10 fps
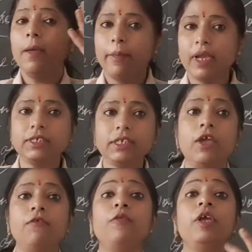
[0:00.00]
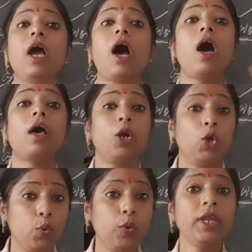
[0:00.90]
Because we are
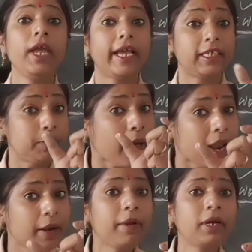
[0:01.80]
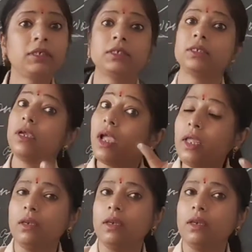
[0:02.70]
doing experiments in